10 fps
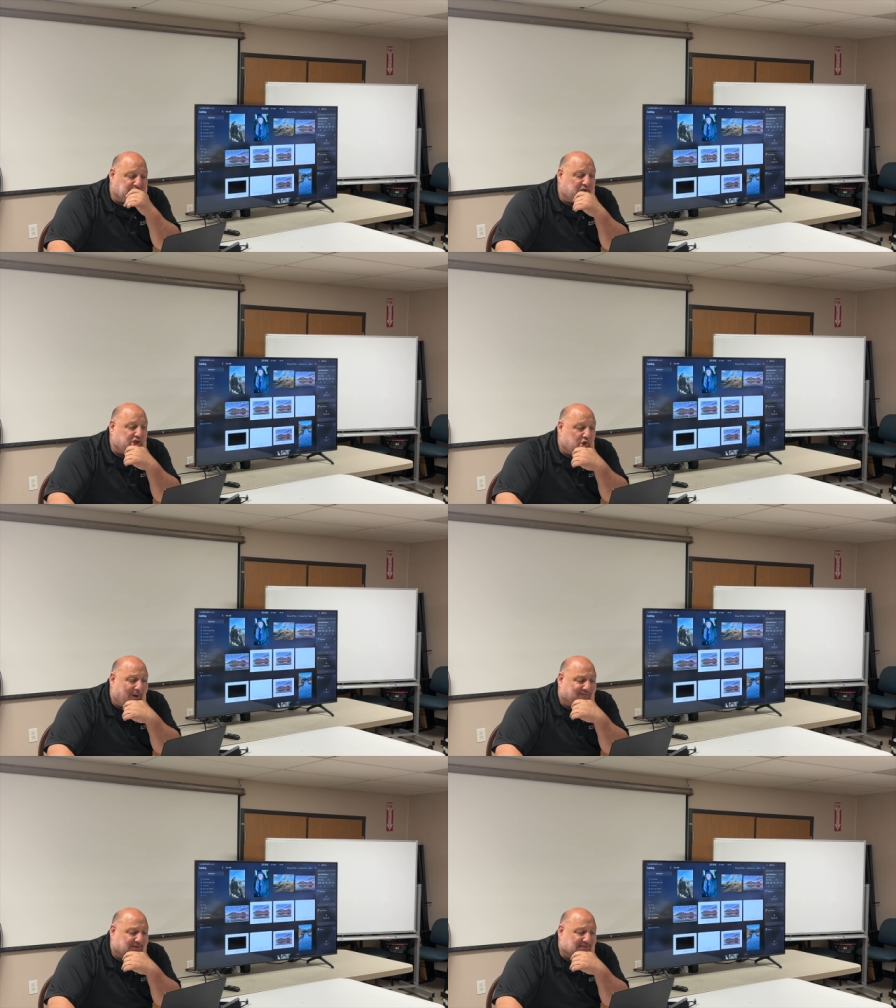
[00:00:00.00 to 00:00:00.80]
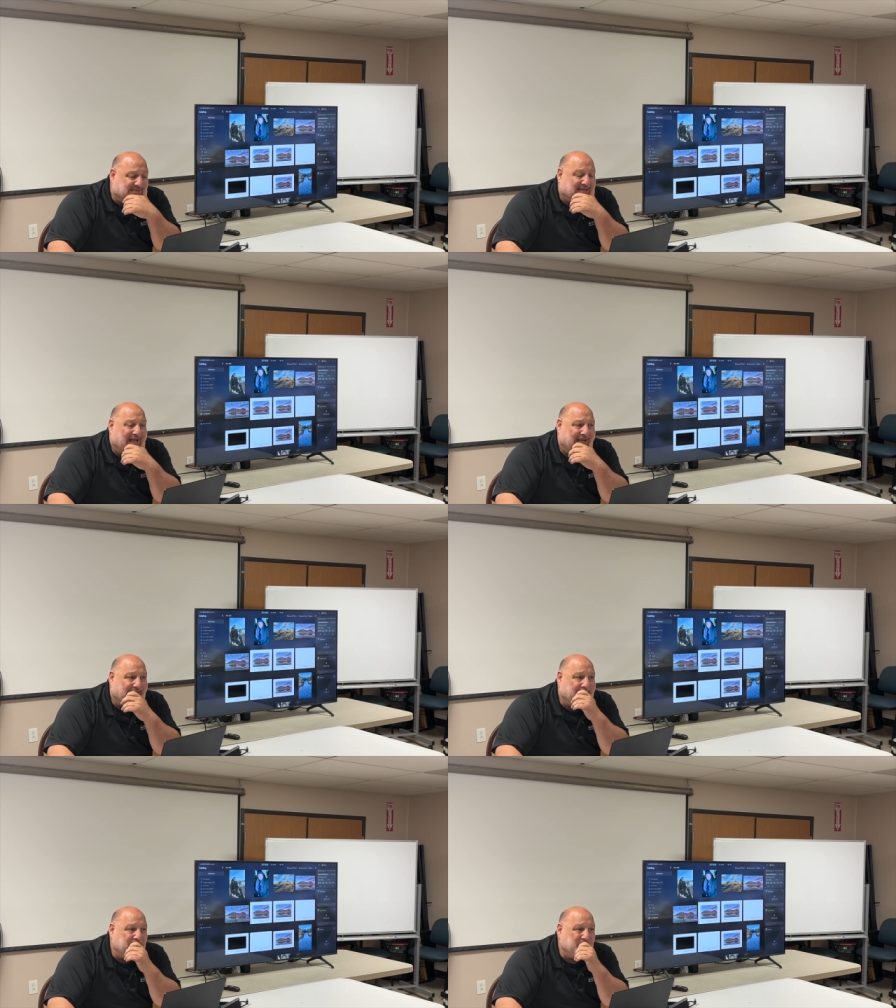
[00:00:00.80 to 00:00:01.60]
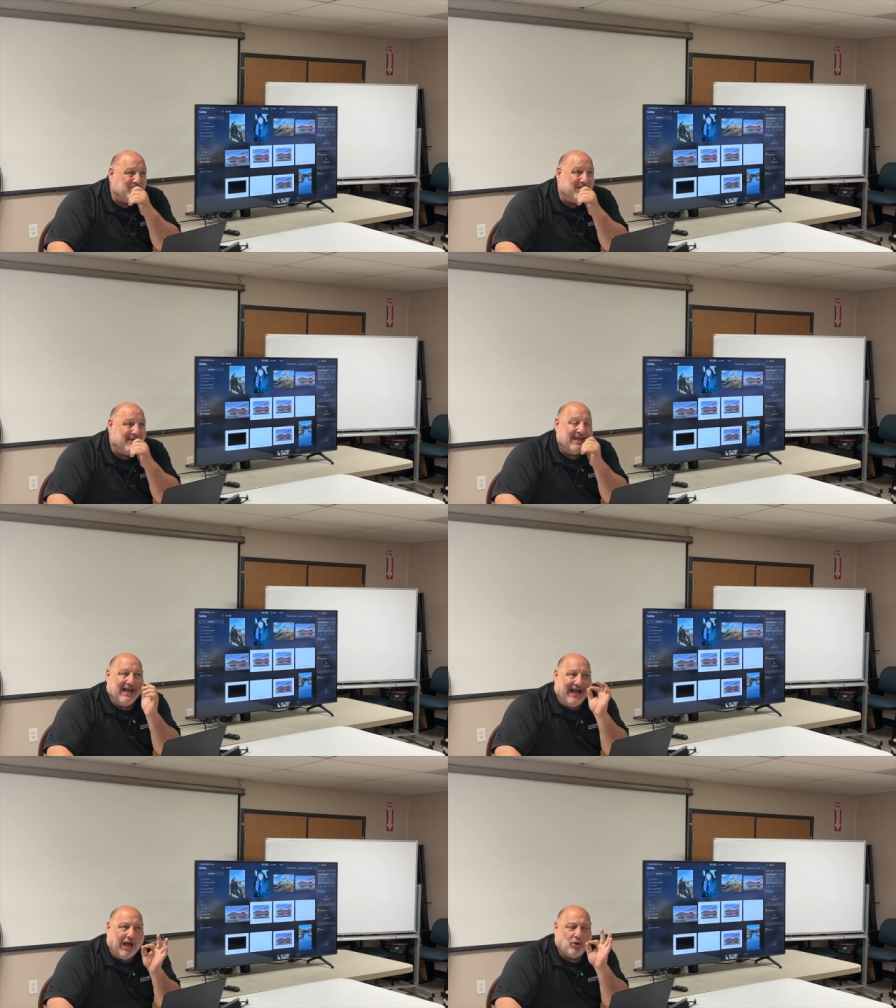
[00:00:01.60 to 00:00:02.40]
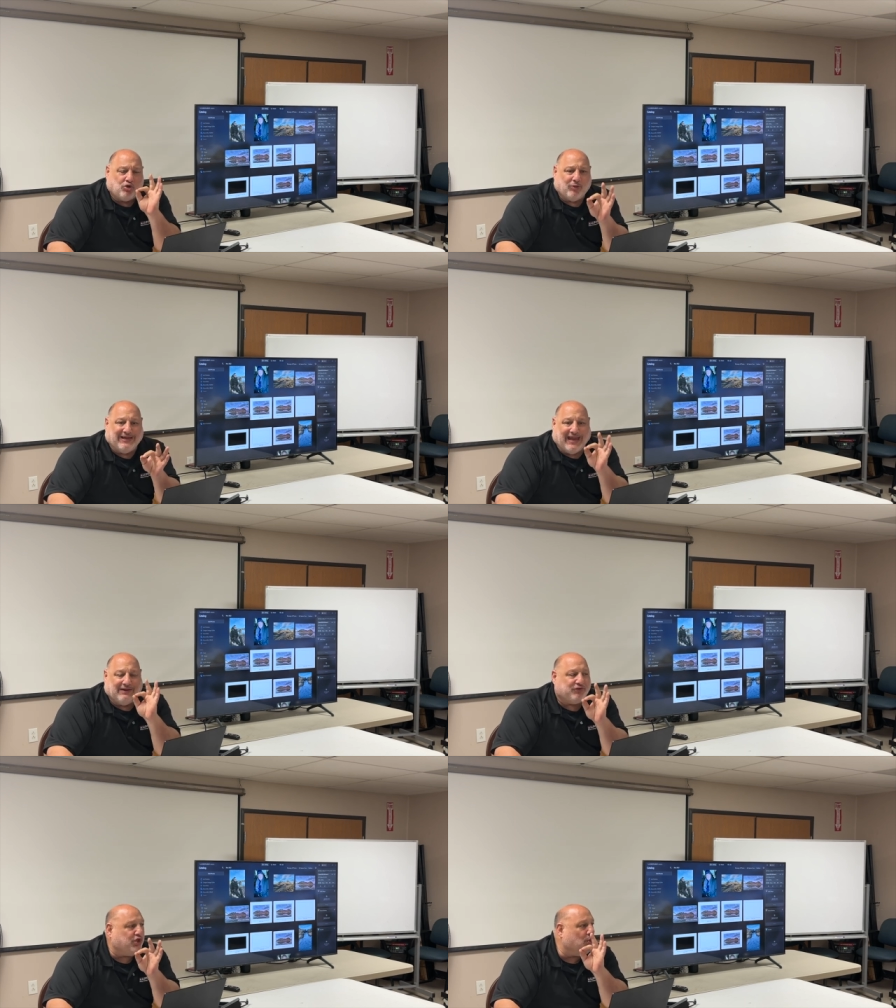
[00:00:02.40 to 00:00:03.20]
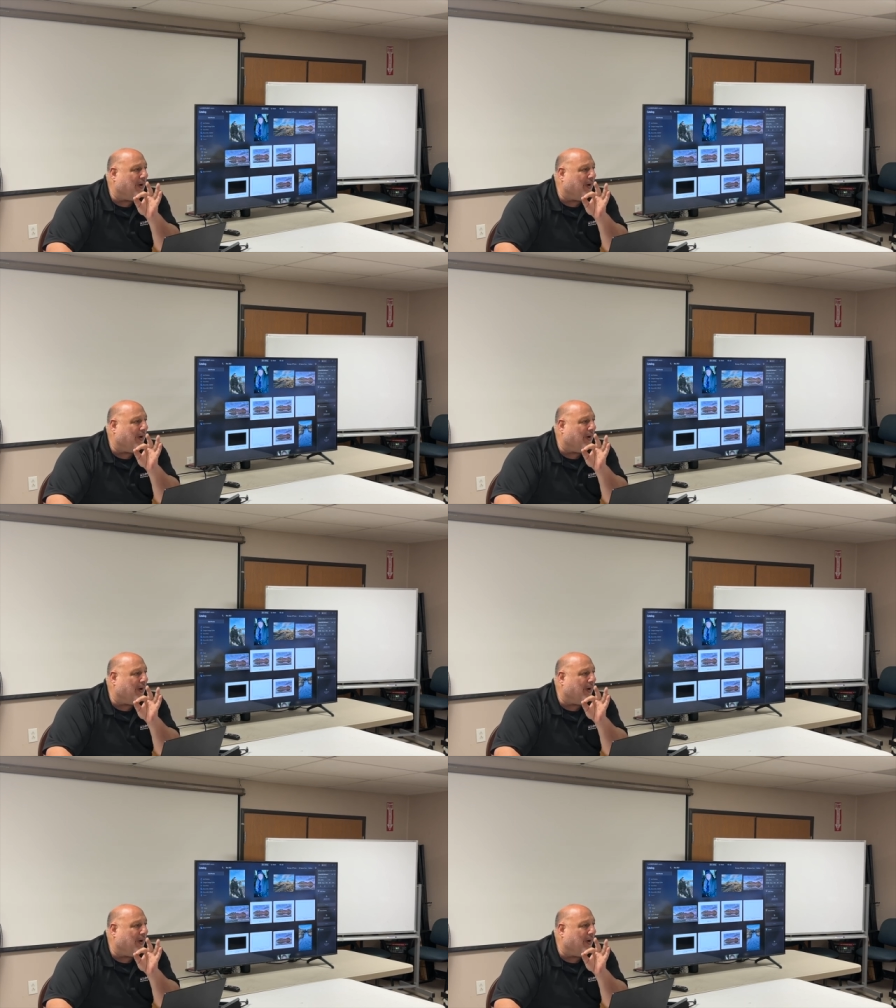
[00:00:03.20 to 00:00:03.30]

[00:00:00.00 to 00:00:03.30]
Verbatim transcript: you have to decide how creative do you